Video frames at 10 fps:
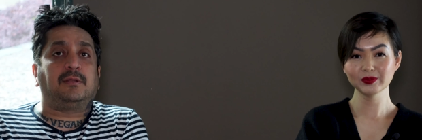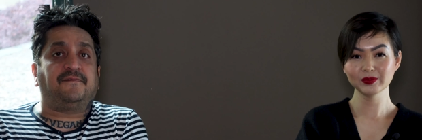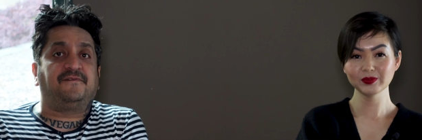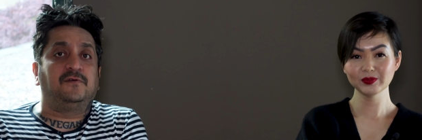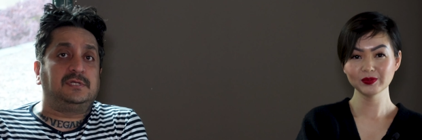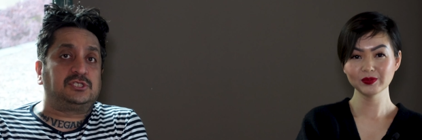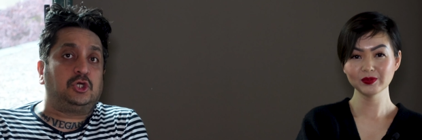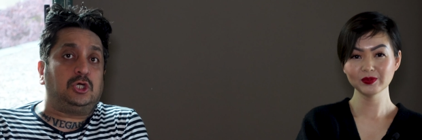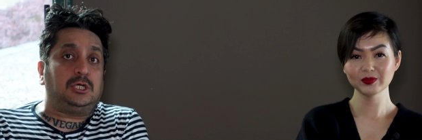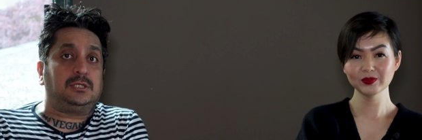Speaker 1: the food is
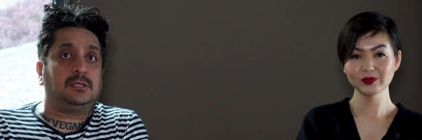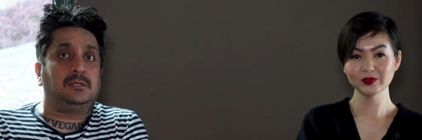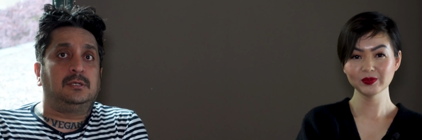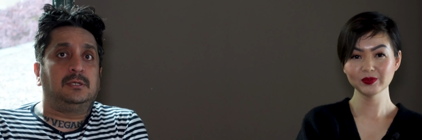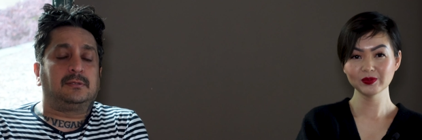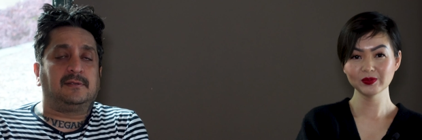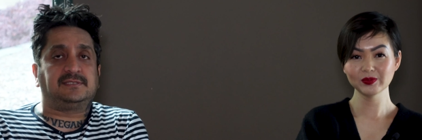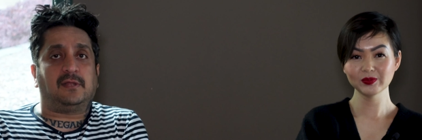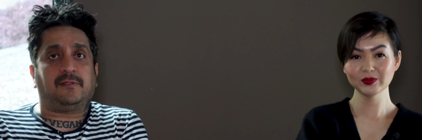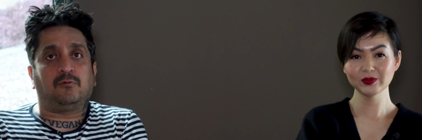good. There's
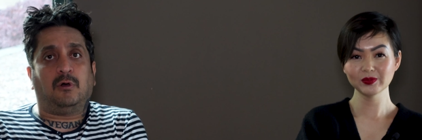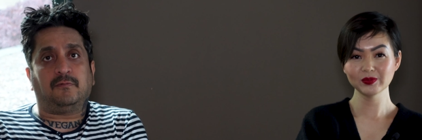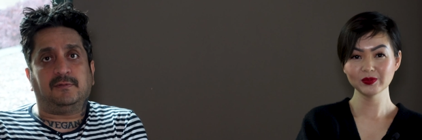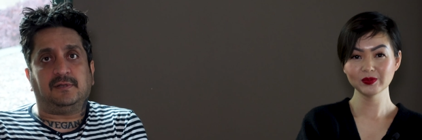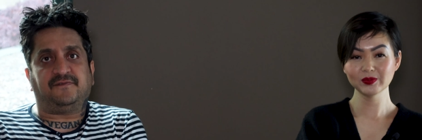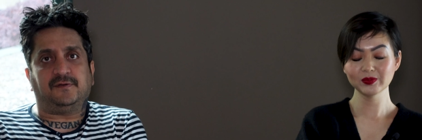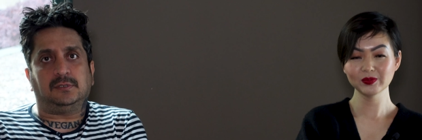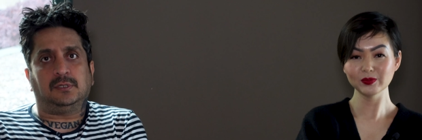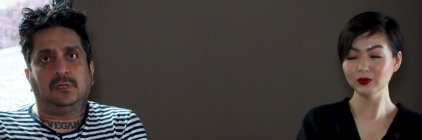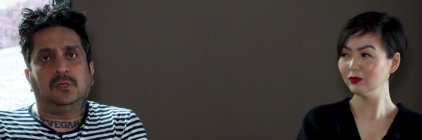nothing wrong with the food.
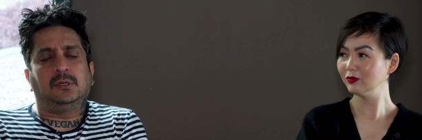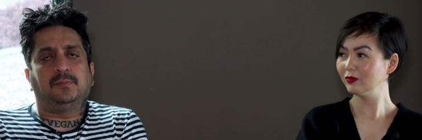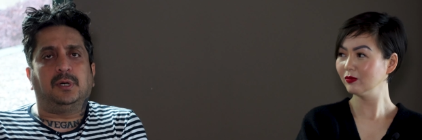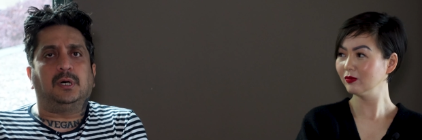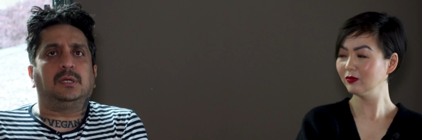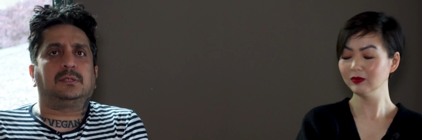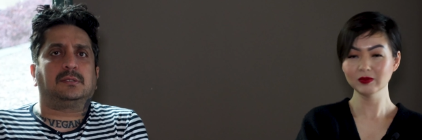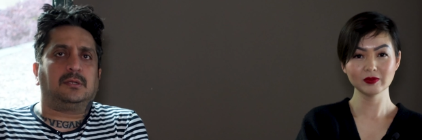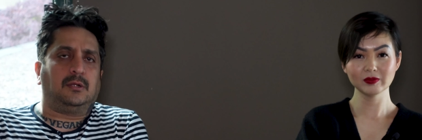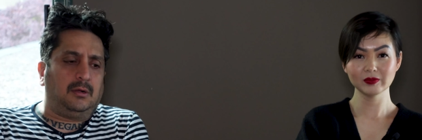But
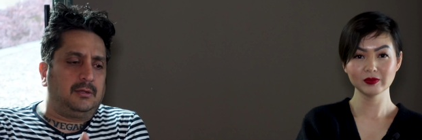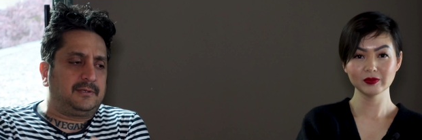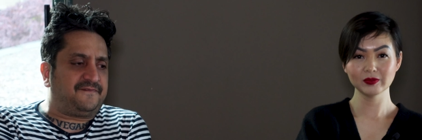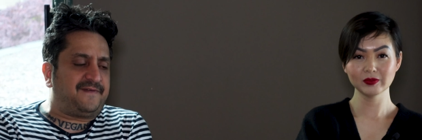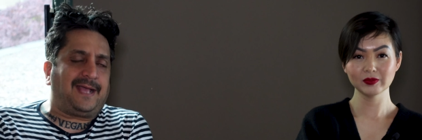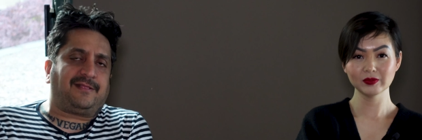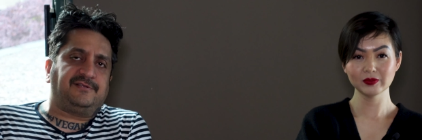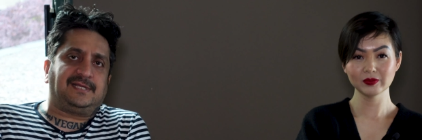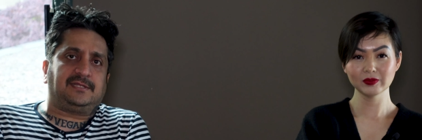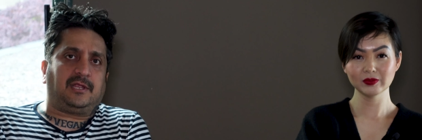all the factors
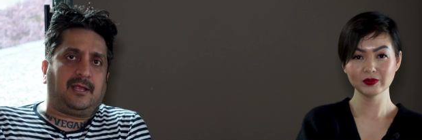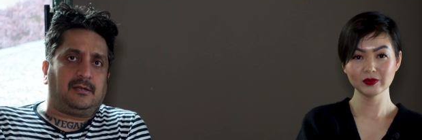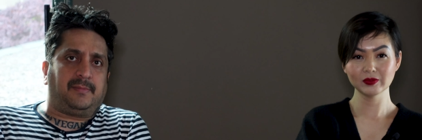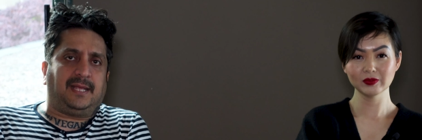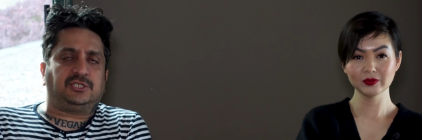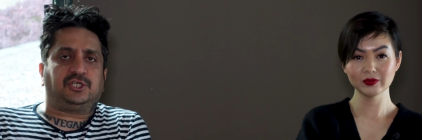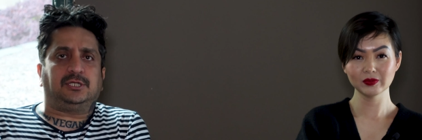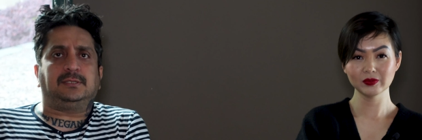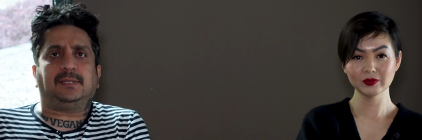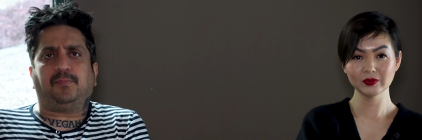that Diana
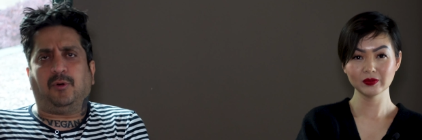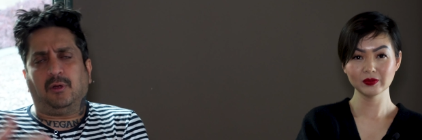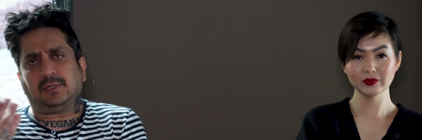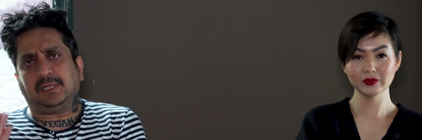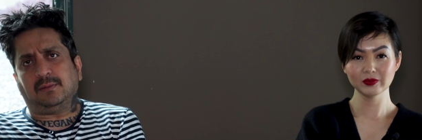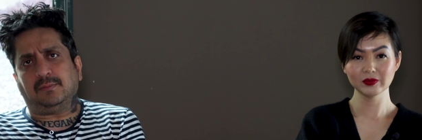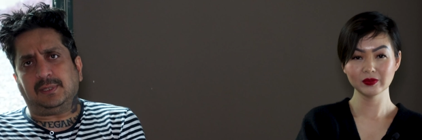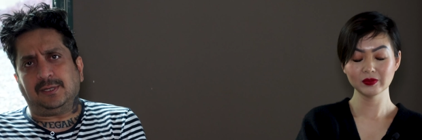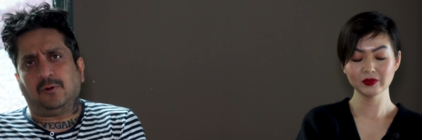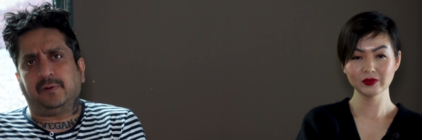mentioned, the parking
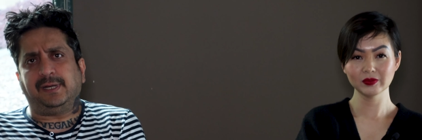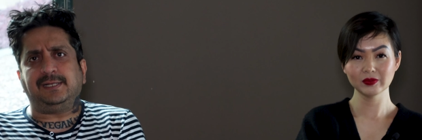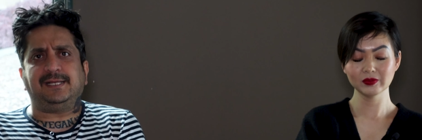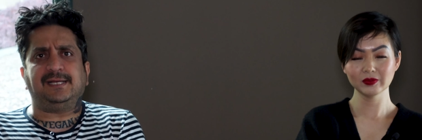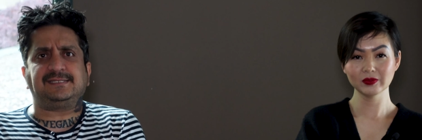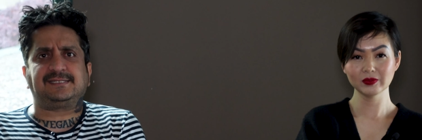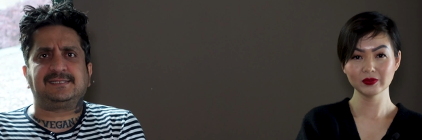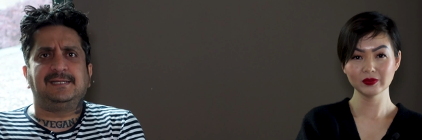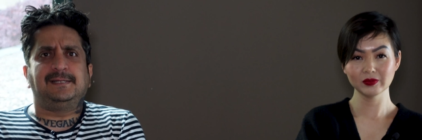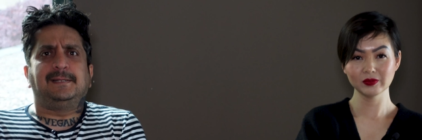being horrendous,
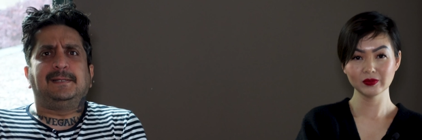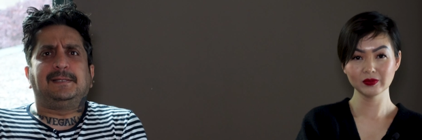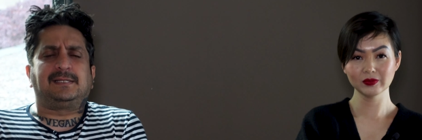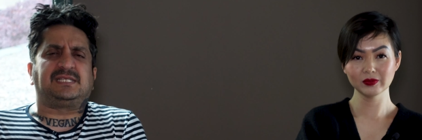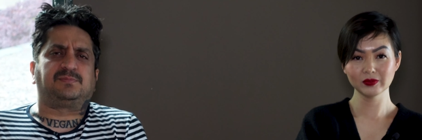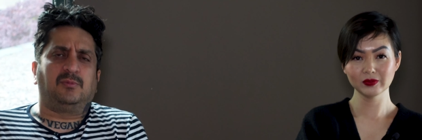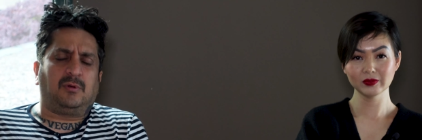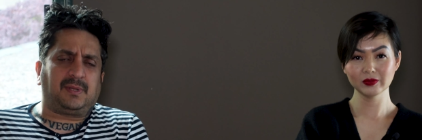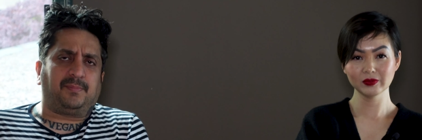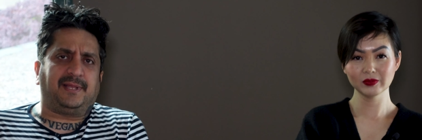the
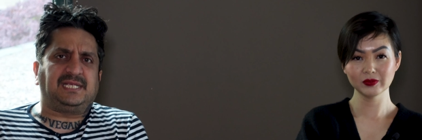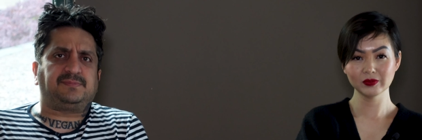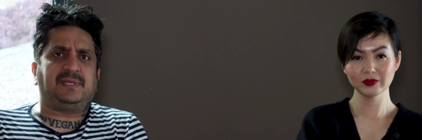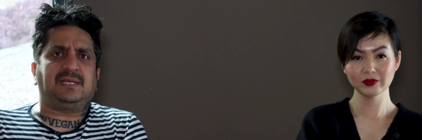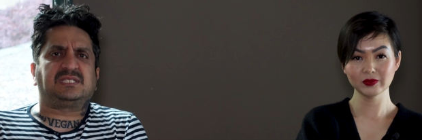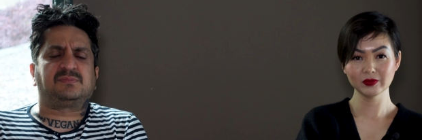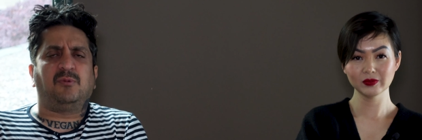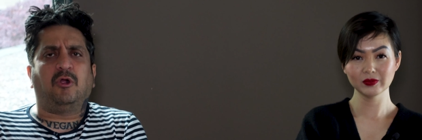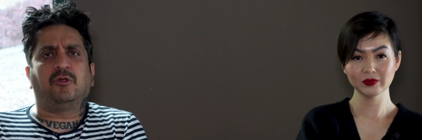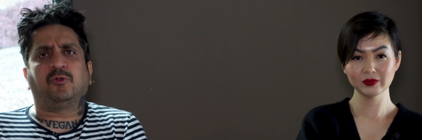place being
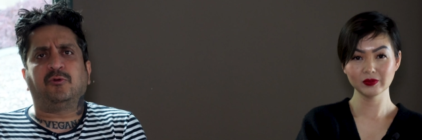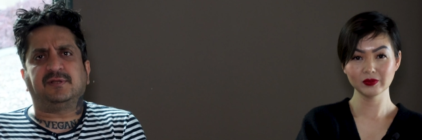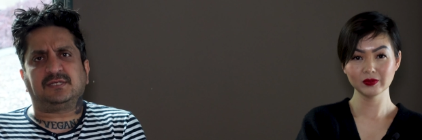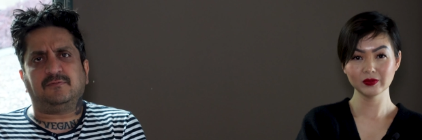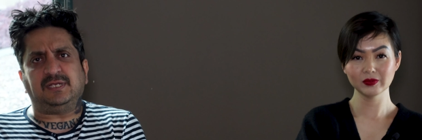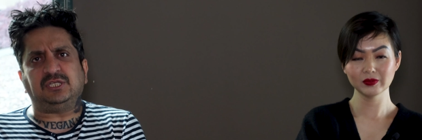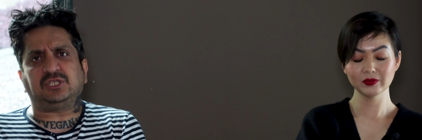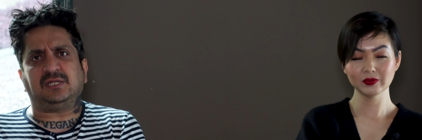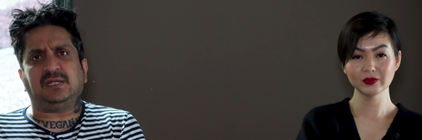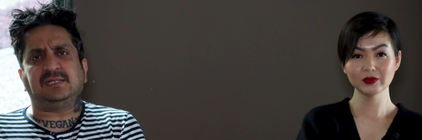small, no
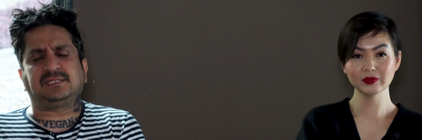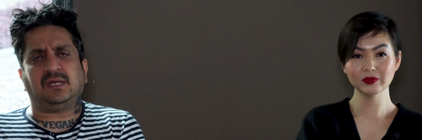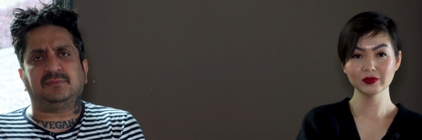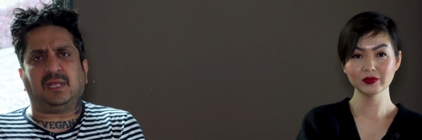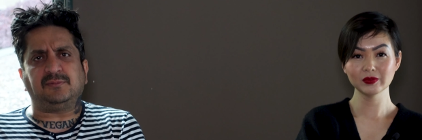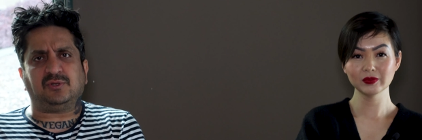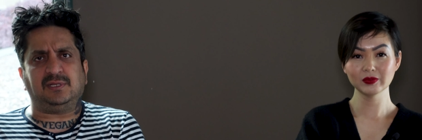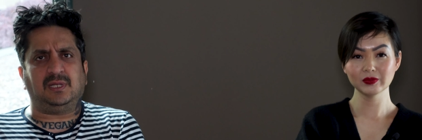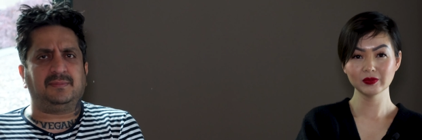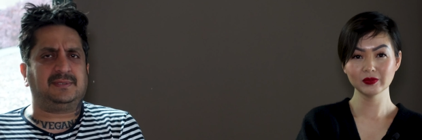reservation, sometimes you
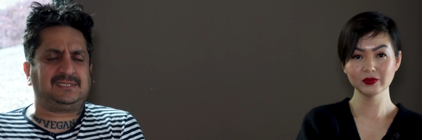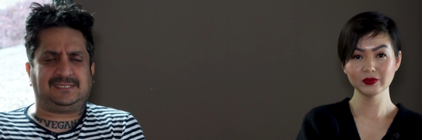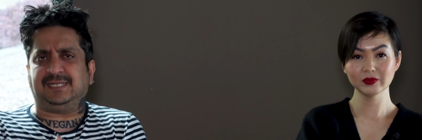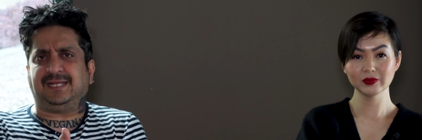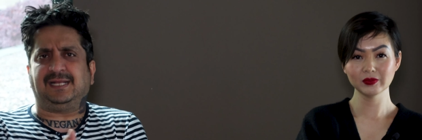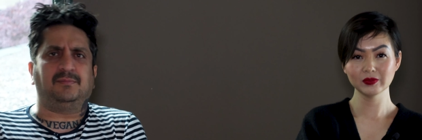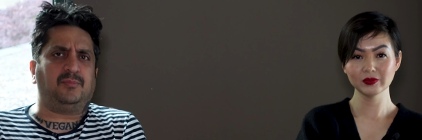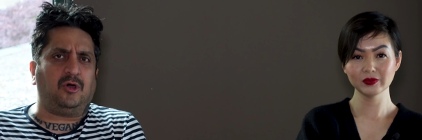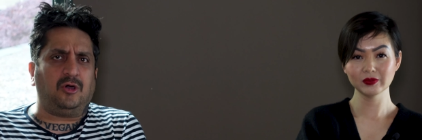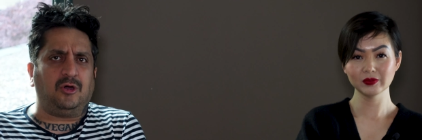end up sitting at a
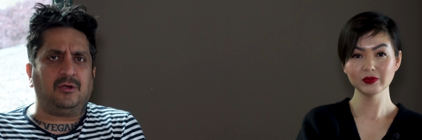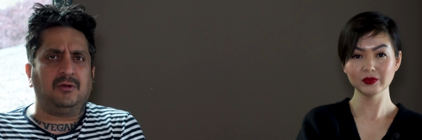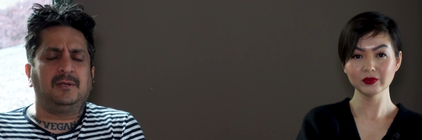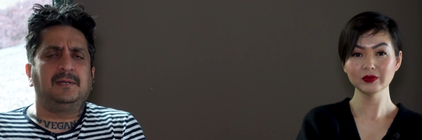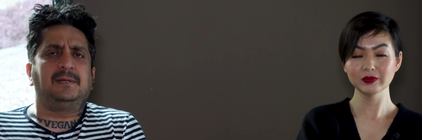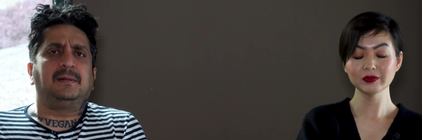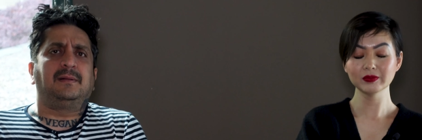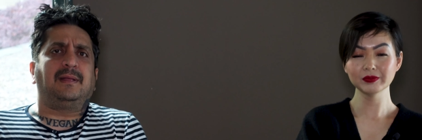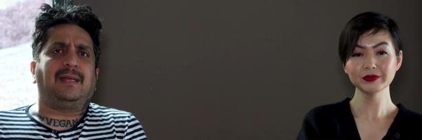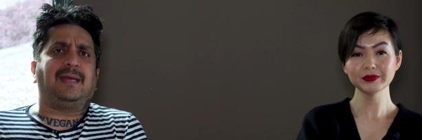bar,
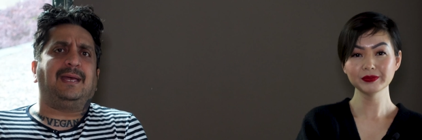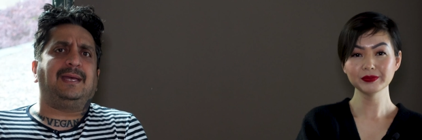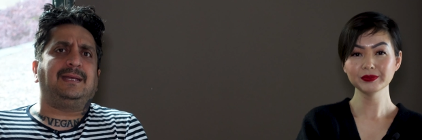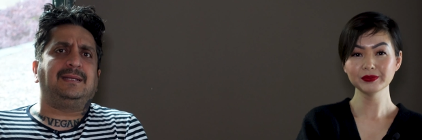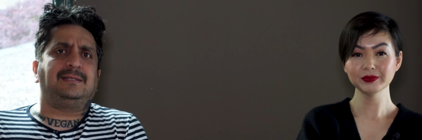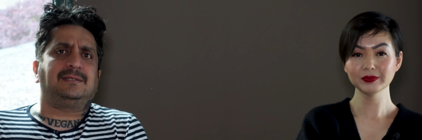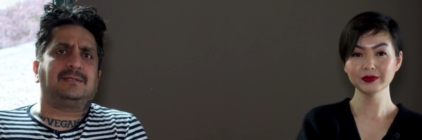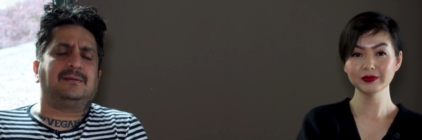and